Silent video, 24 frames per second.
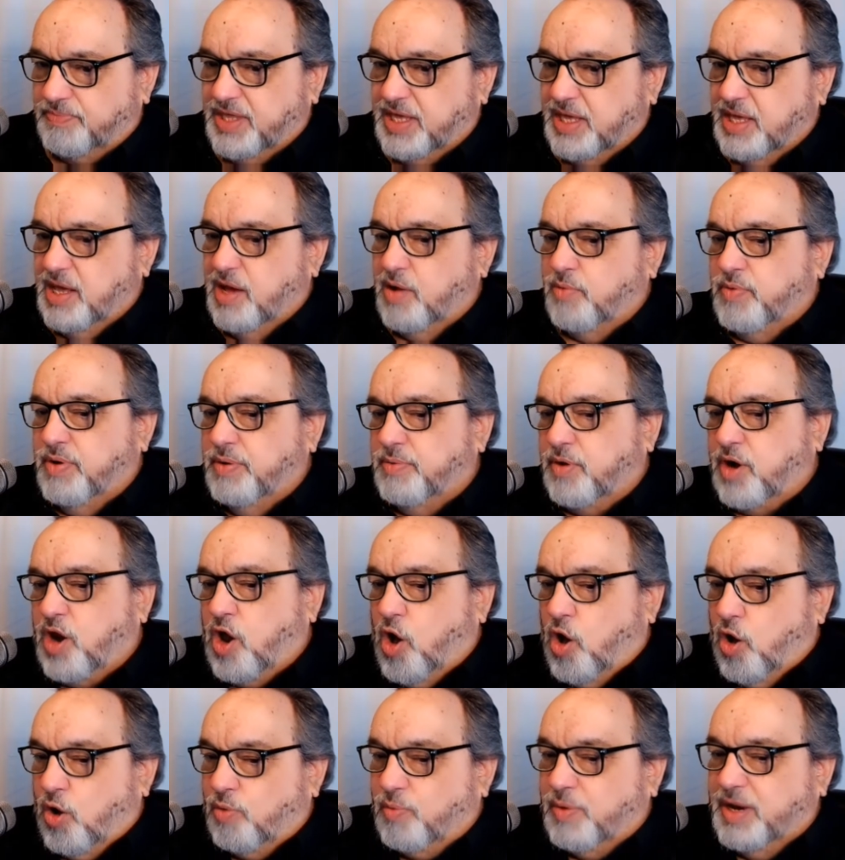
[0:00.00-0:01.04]
We will
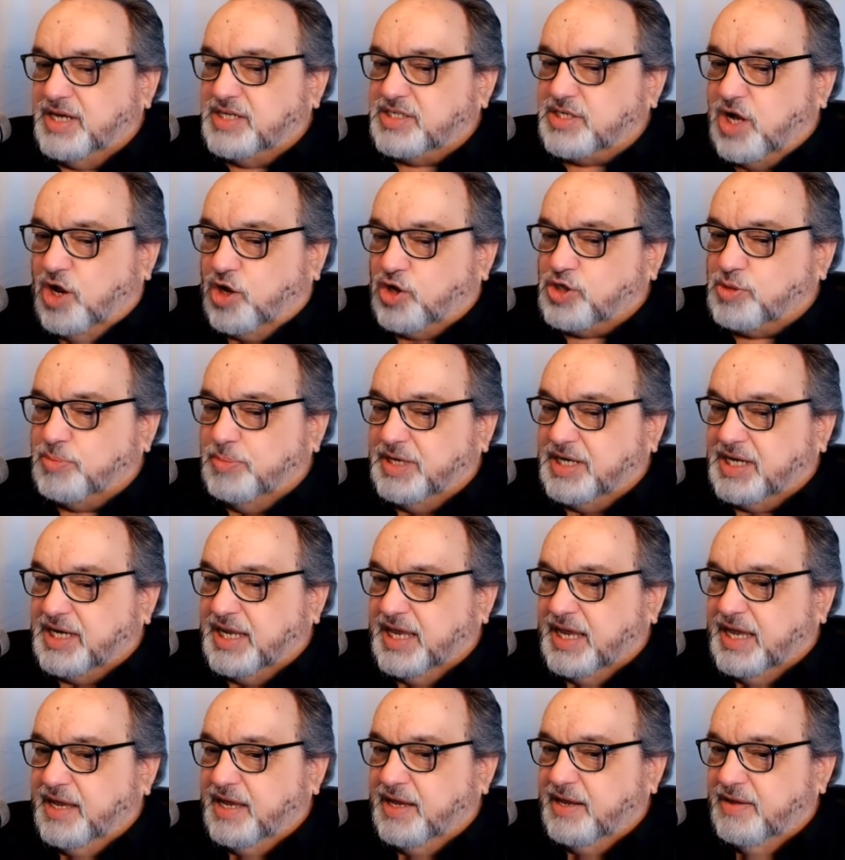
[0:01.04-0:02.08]
always
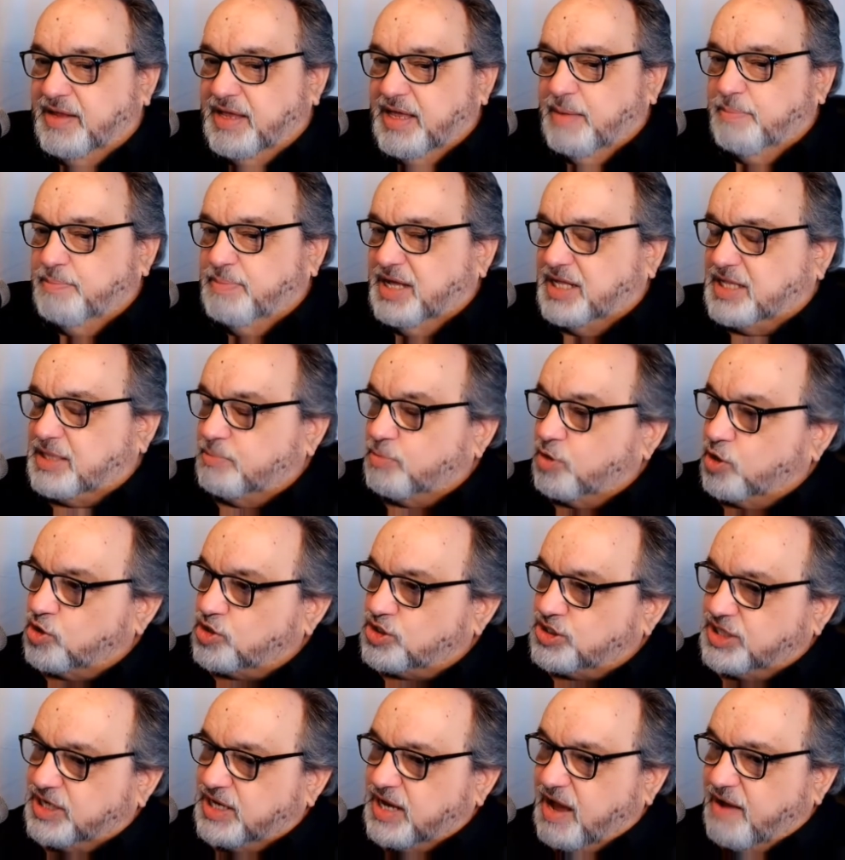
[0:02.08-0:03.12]
ultimately be at the
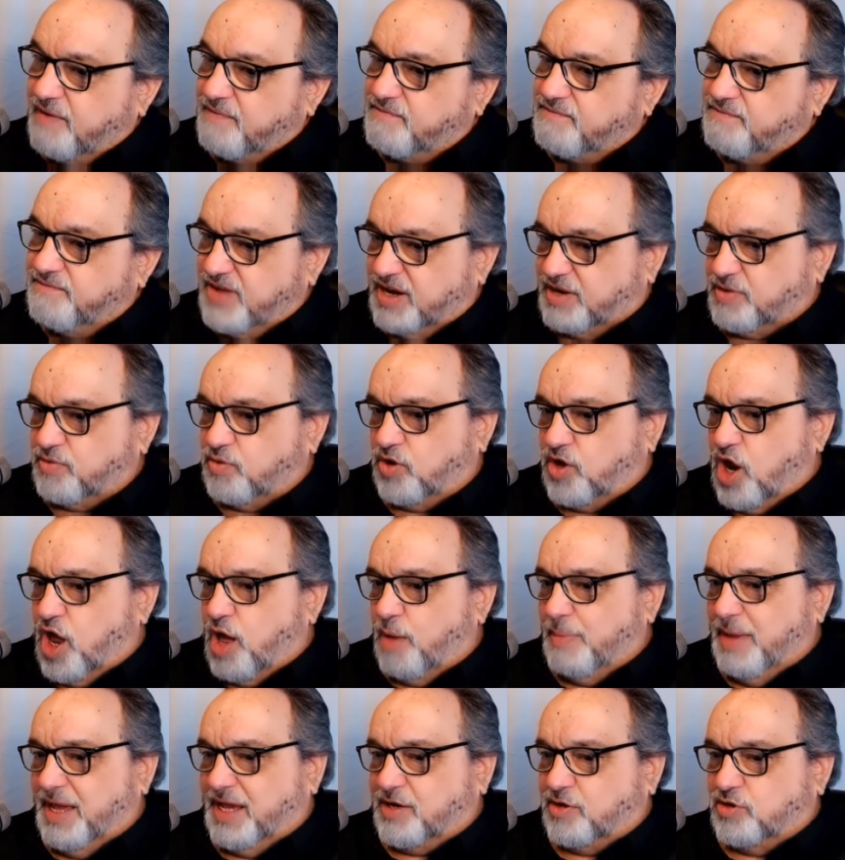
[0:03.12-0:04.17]
mercy of federal
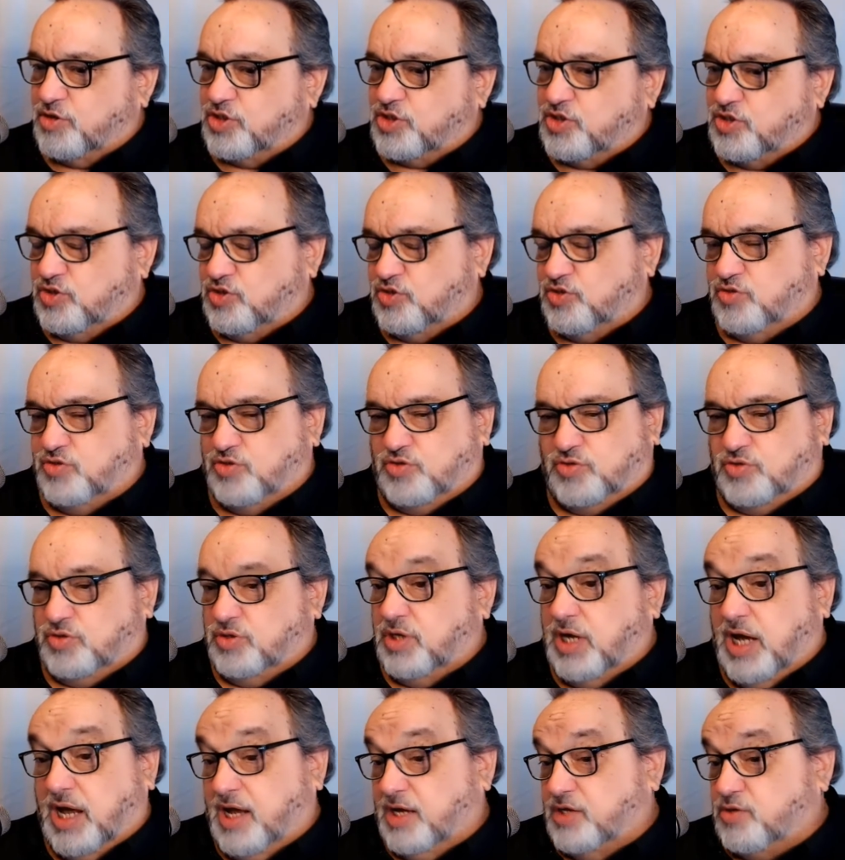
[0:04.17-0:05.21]
lawmakers
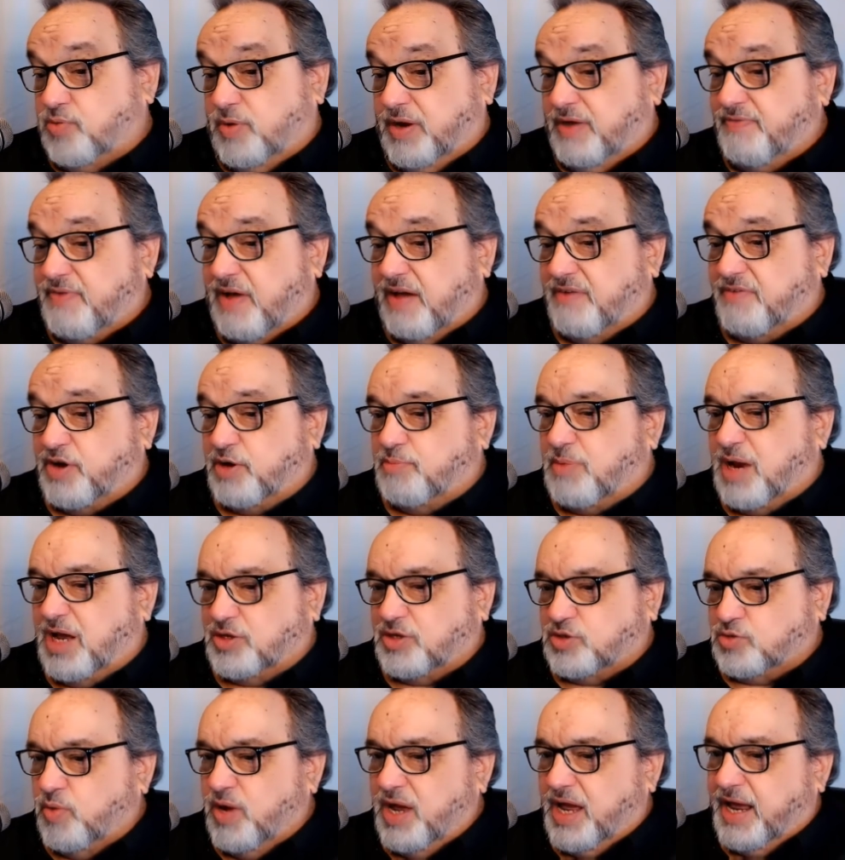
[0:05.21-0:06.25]
uh, 2,500 miles
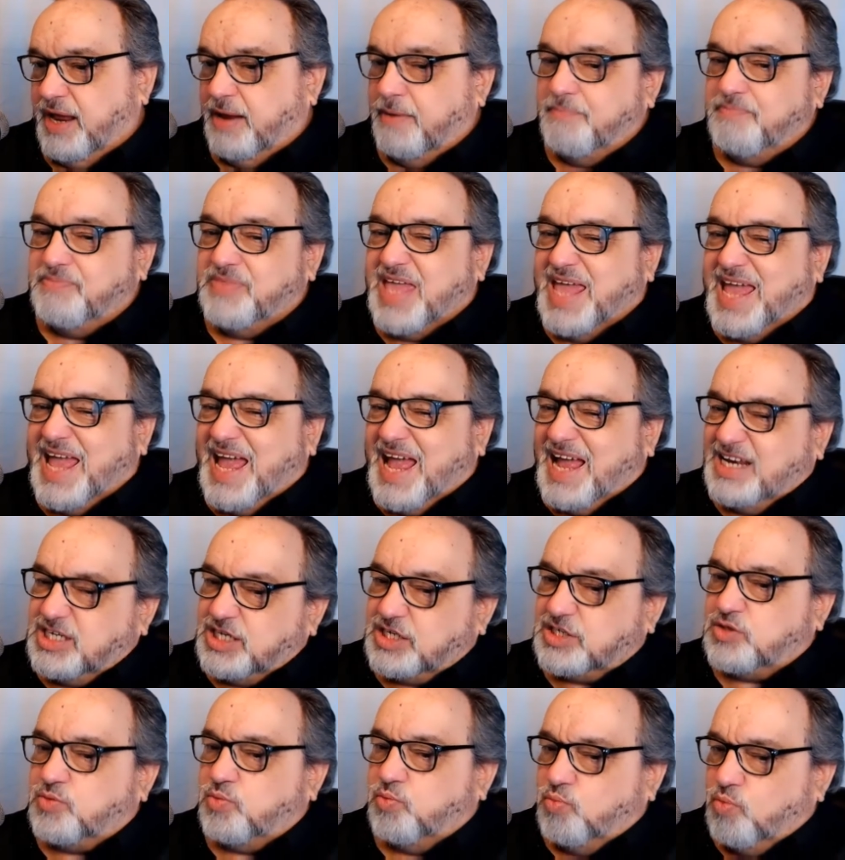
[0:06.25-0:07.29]
away and
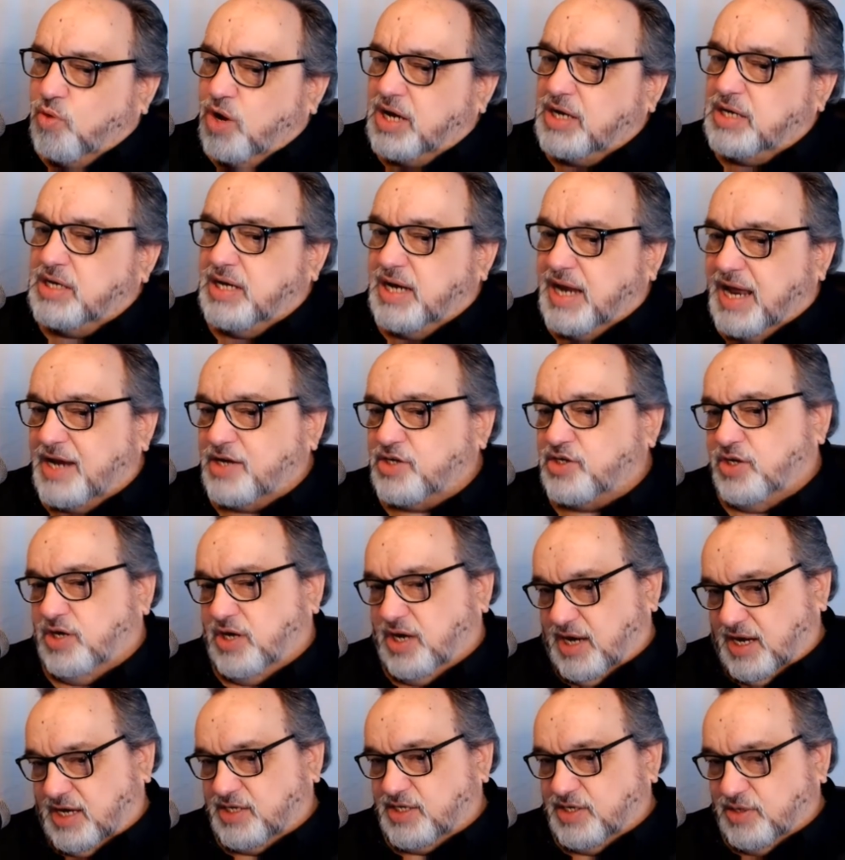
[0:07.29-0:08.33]
just one national
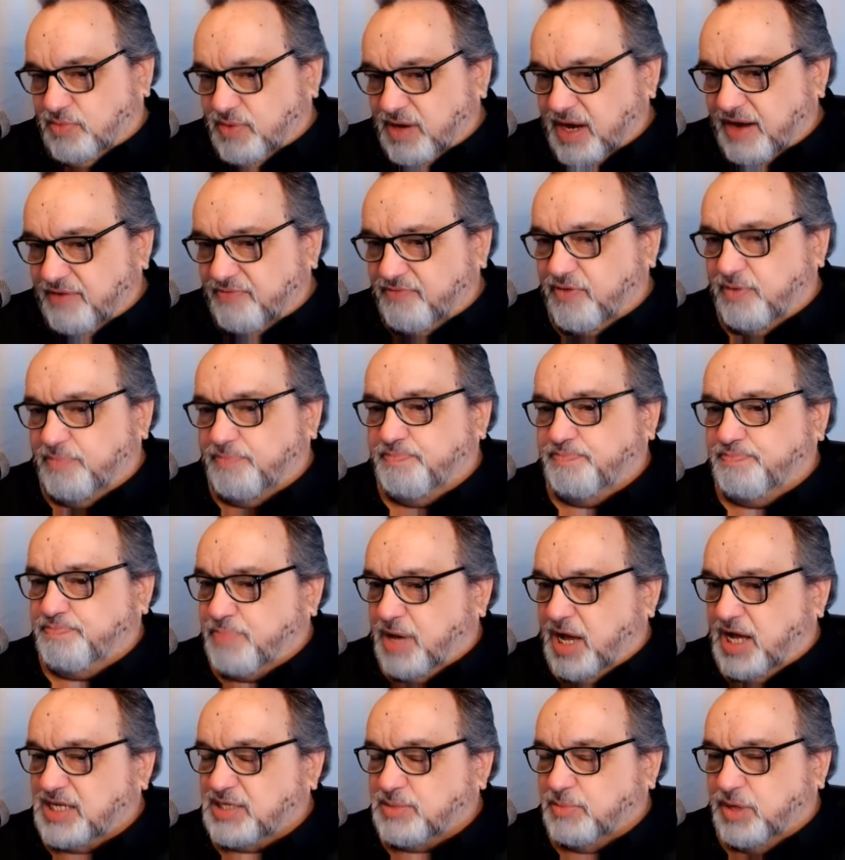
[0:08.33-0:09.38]
election away from
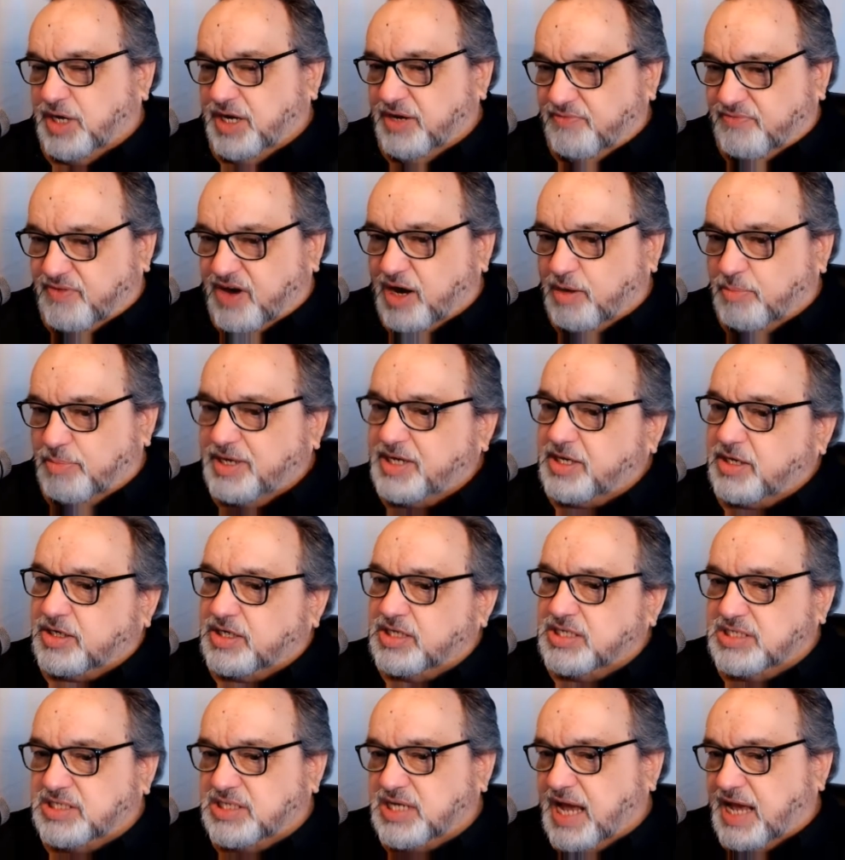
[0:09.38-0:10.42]
possible environmental
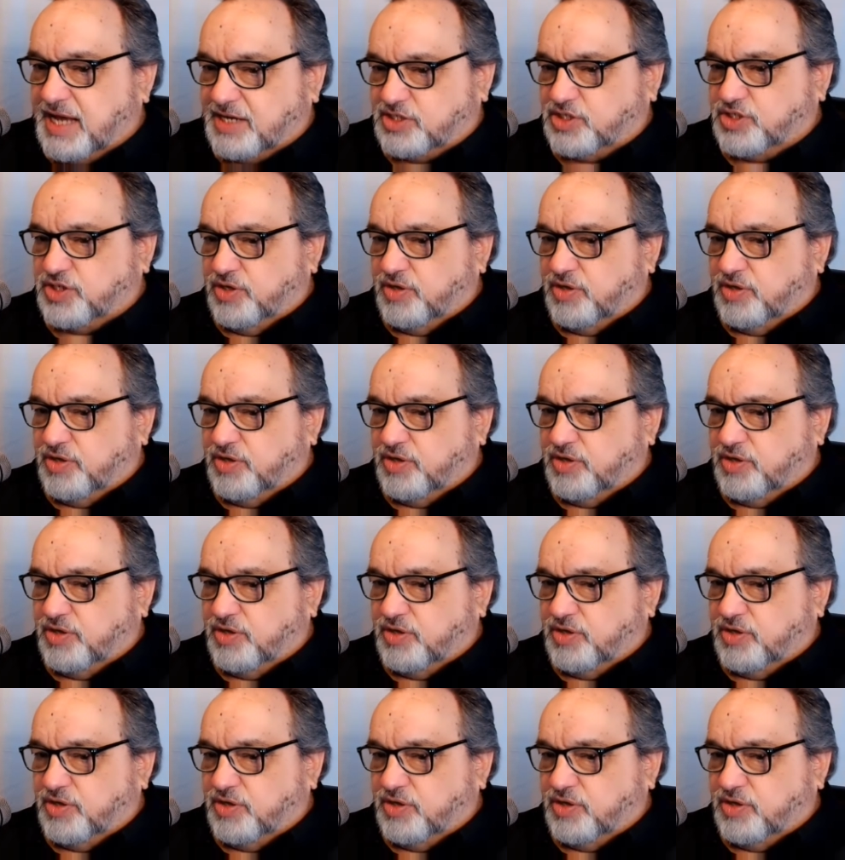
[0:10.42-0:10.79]
disaster.